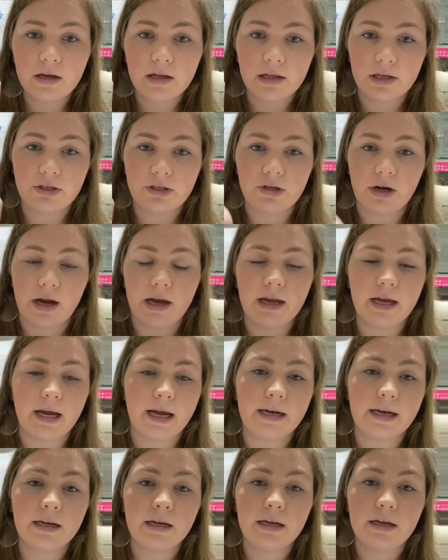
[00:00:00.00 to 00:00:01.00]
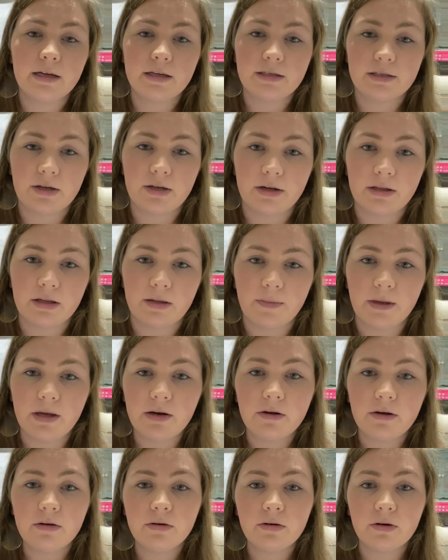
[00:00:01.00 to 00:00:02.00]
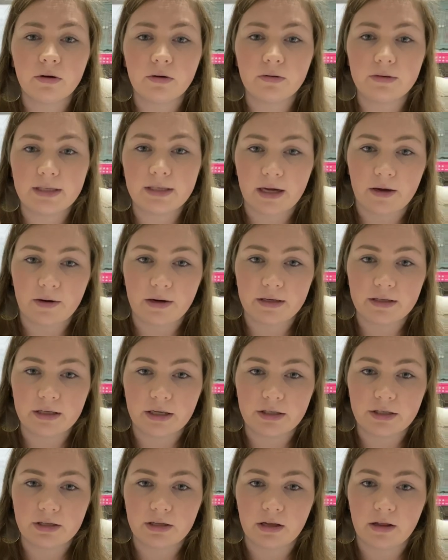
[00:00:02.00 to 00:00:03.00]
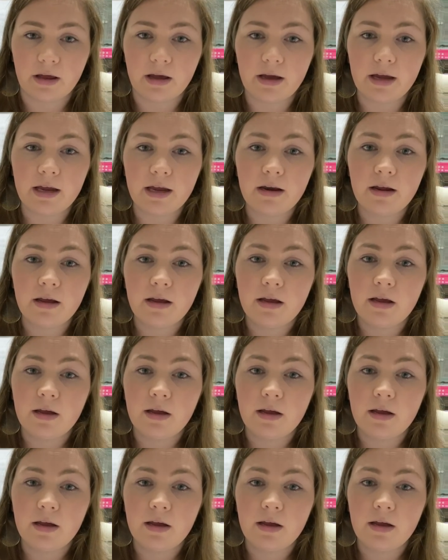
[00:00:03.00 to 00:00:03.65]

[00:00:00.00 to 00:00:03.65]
Let's try it again. Start in the middle, go down and touch the line,